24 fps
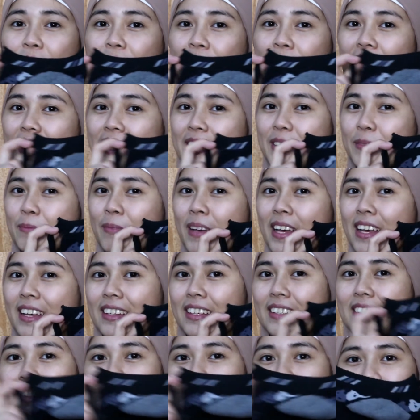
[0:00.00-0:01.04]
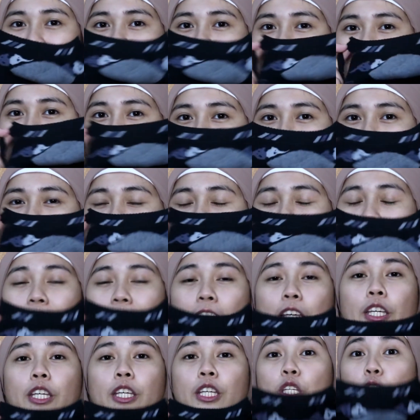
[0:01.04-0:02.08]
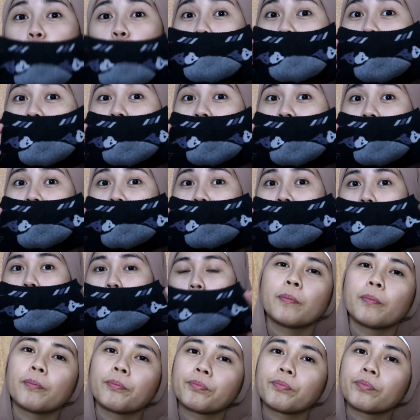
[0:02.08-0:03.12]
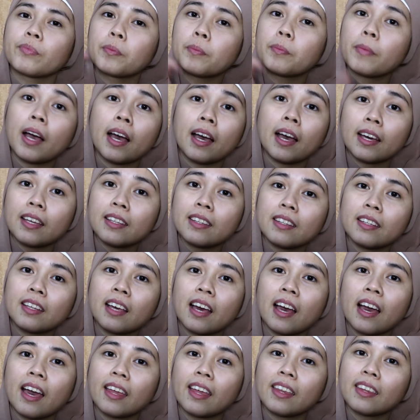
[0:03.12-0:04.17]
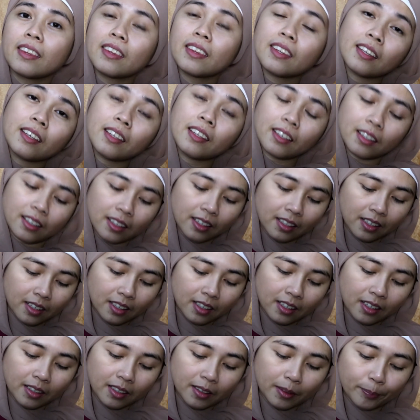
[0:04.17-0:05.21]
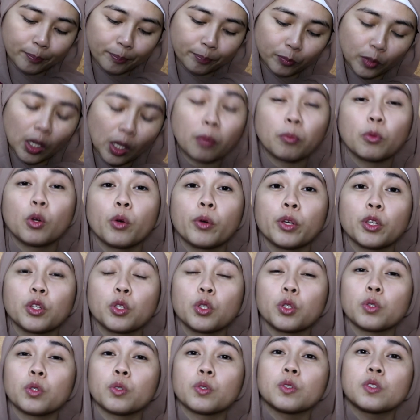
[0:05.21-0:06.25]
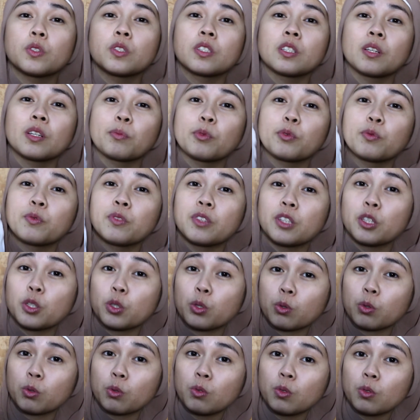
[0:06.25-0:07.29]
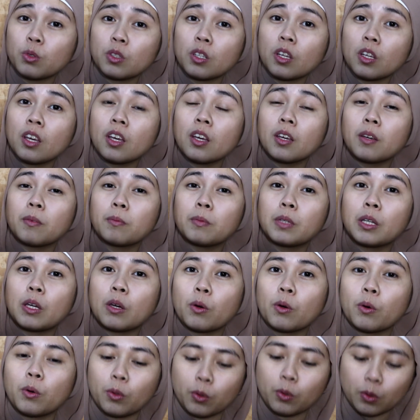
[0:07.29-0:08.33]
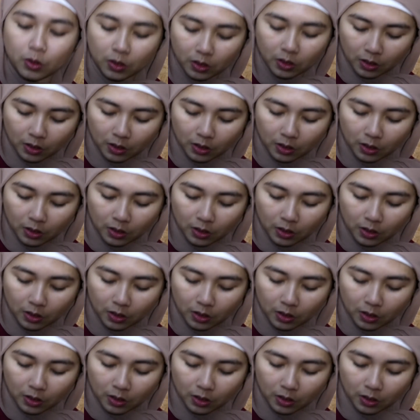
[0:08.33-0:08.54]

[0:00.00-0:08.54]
face mask. You can use this now, but I think I'm going to use some of the tissues because